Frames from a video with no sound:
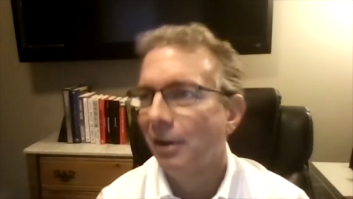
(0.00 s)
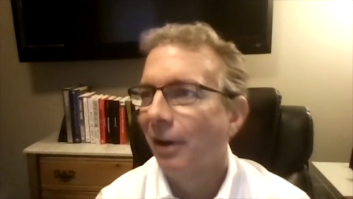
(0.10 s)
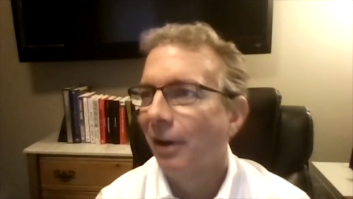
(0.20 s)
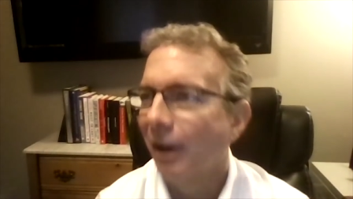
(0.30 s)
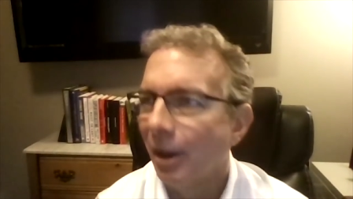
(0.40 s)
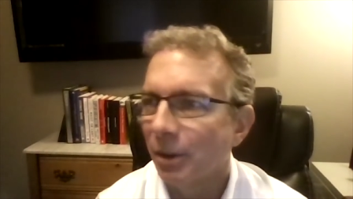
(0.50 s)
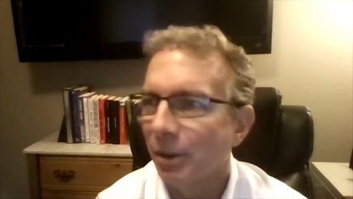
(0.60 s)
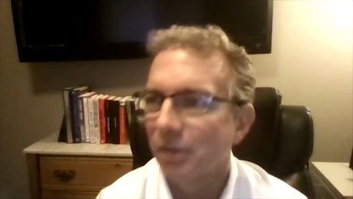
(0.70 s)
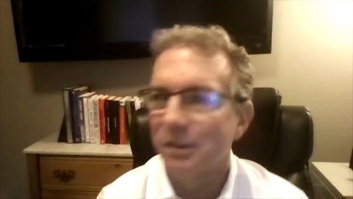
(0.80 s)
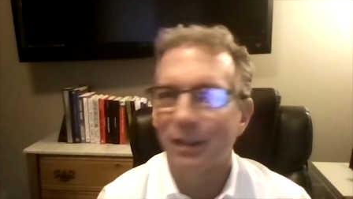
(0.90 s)
I
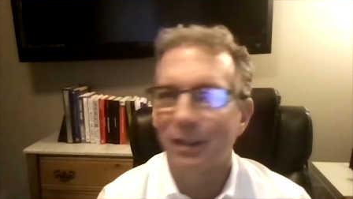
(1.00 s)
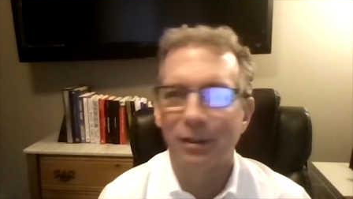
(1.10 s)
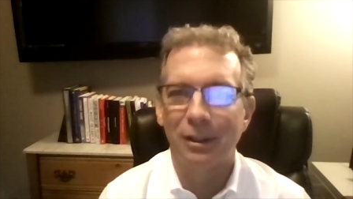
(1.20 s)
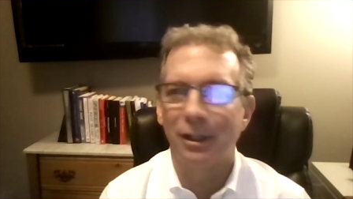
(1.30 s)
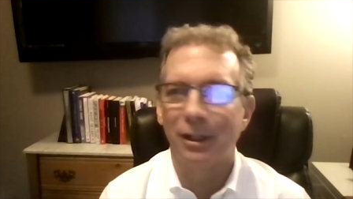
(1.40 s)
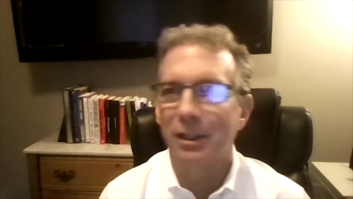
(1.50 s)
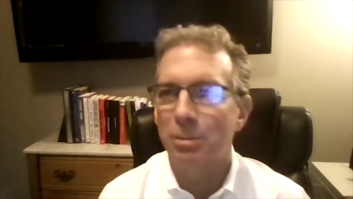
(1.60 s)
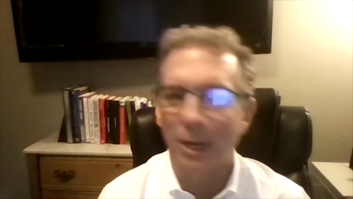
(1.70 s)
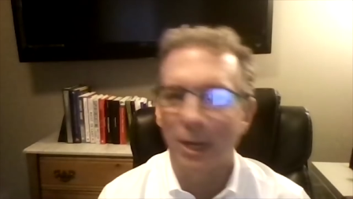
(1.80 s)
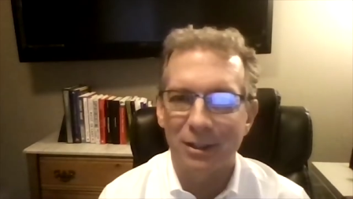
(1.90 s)
couldn't get an
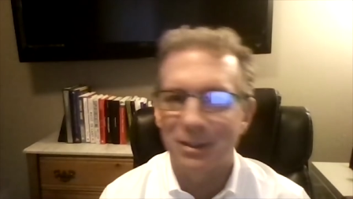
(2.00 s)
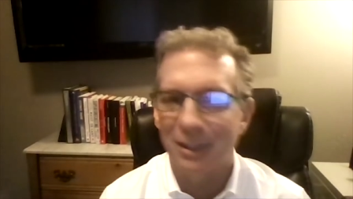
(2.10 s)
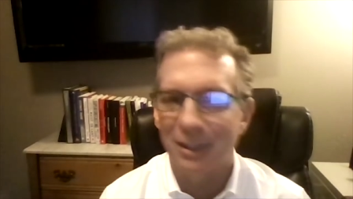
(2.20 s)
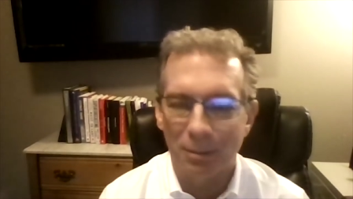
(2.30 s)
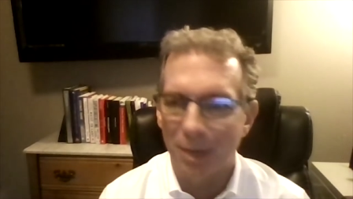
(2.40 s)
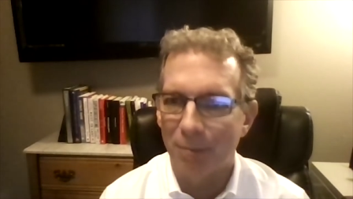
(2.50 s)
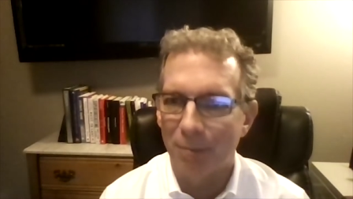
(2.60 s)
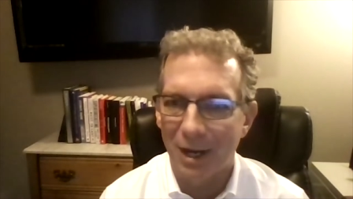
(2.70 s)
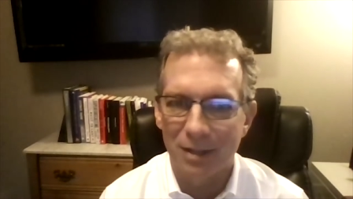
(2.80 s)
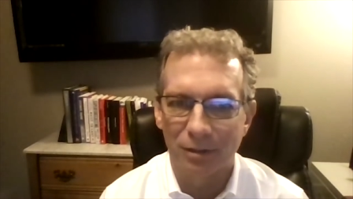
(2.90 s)
expectancy in my
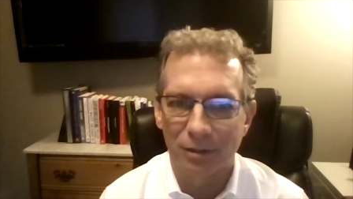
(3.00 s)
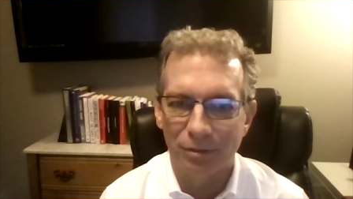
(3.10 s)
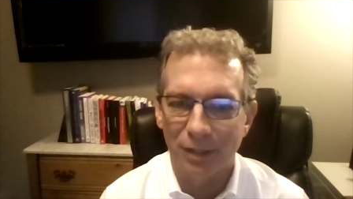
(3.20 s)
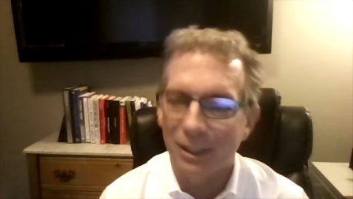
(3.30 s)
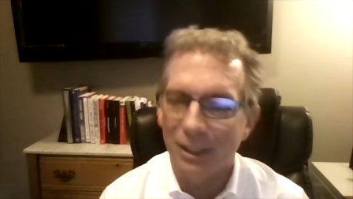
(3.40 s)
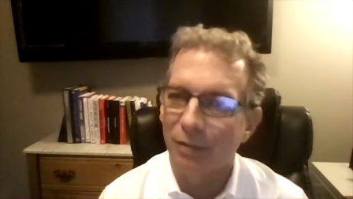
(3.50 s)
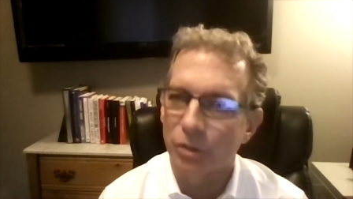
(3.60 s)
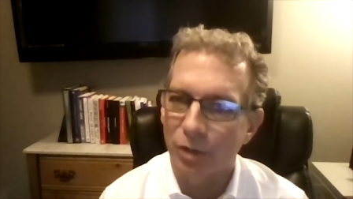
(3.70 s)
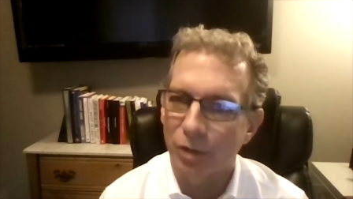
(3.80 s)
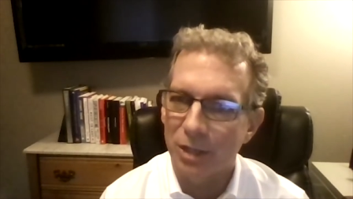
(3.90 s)
mind of any given
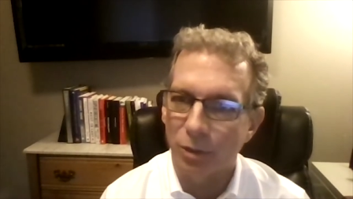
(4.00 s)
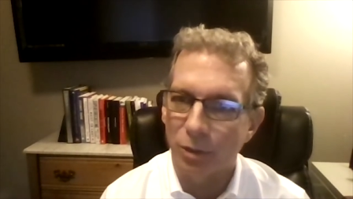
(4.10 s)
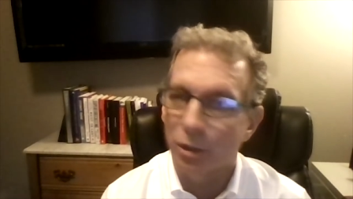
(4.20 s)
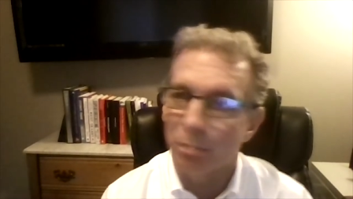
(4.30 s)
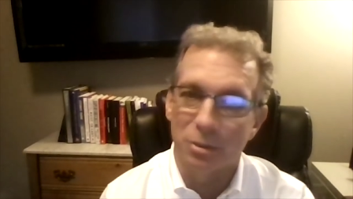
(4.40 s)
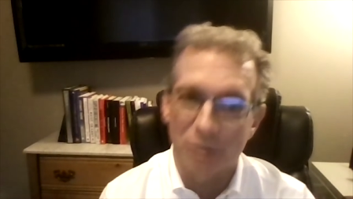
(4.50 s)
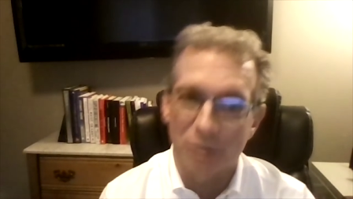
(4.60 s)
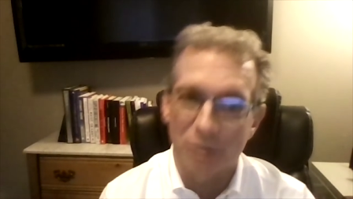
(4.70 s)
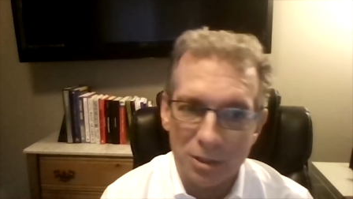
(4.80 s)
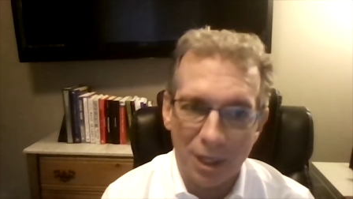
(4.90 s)
trade, so I couldn't
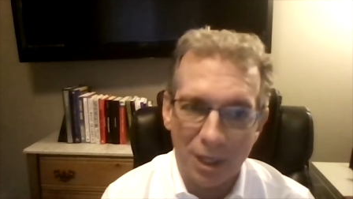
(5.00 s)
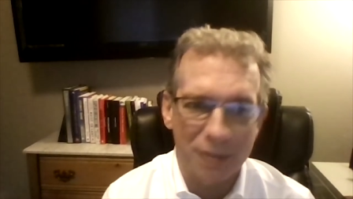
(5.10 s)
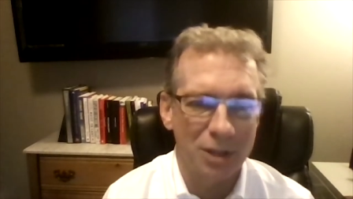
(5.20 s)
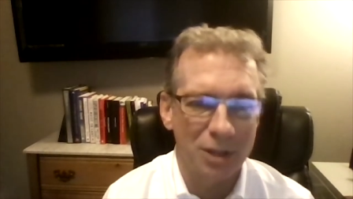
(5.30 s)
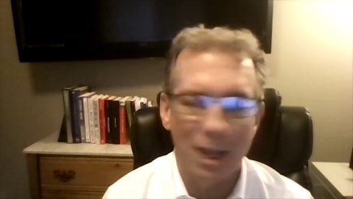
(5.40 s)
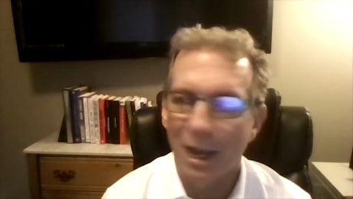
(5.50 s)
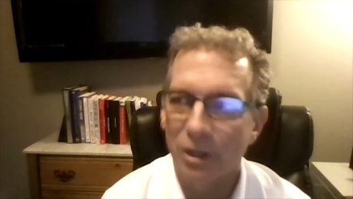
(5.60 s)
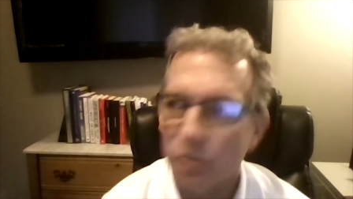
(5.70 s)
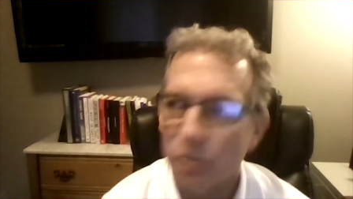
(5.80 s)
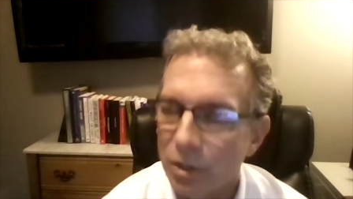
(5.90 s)
position size. I
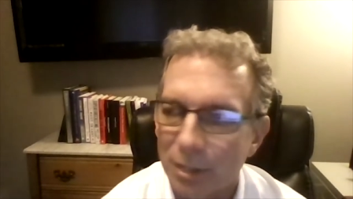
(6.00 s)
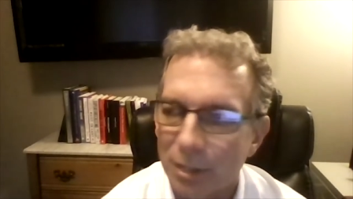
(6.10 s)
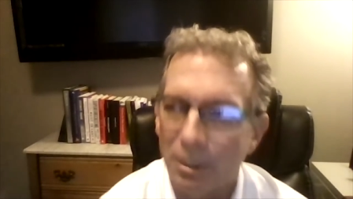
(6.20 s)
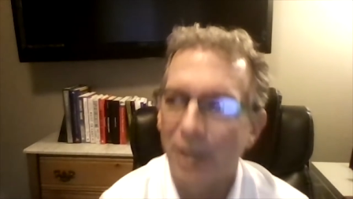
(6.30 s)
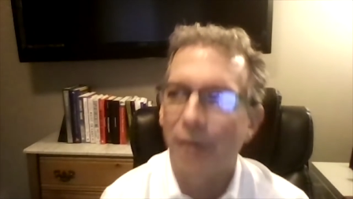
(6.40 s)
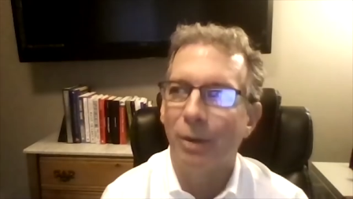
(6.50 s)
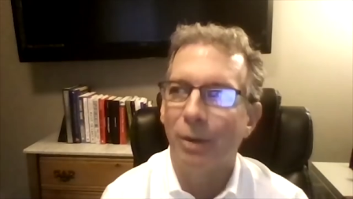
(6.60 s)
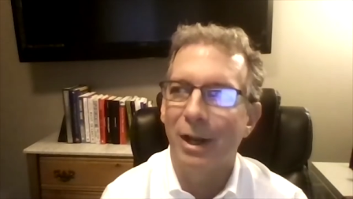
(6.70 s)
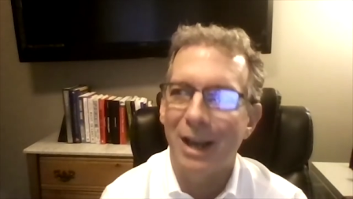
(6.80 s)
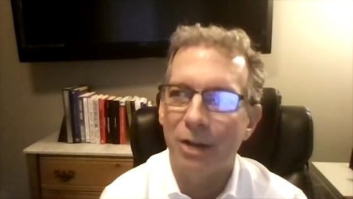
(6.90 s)
just couldn't get my head
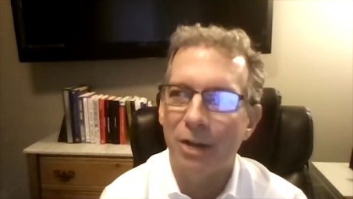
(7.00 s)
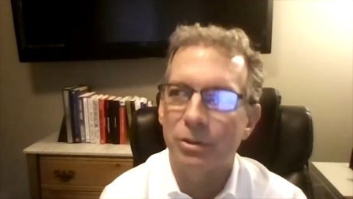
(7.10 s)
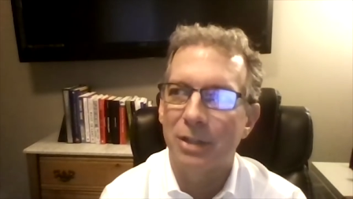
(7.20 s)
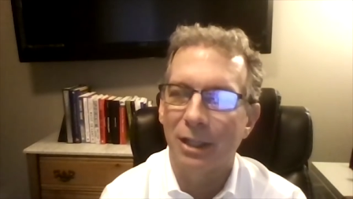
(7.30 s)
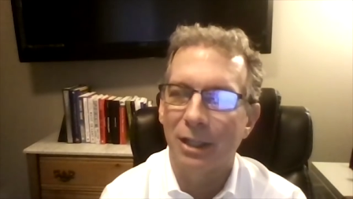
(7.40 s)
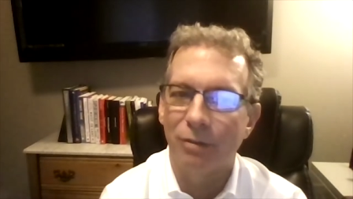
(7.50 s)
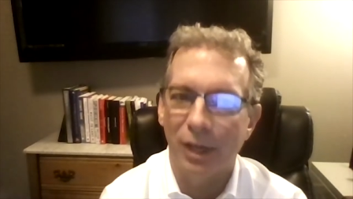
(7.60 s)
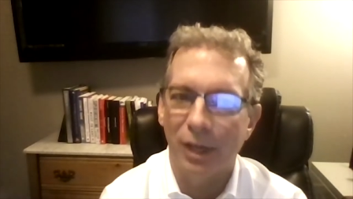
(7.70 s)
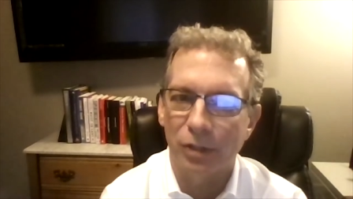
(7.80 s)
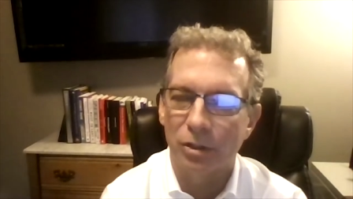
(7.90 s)
around how to take
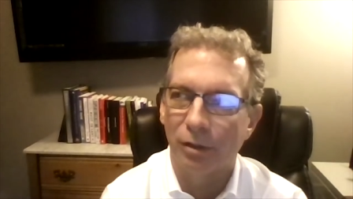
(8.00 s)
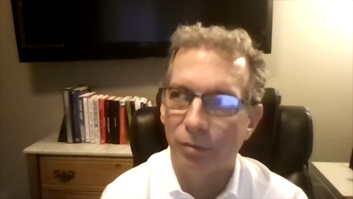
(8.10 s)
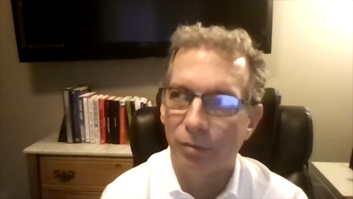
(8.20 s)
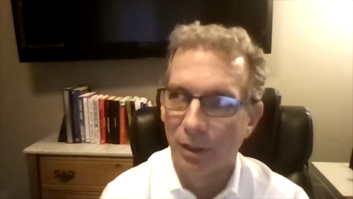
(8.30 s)
advantage of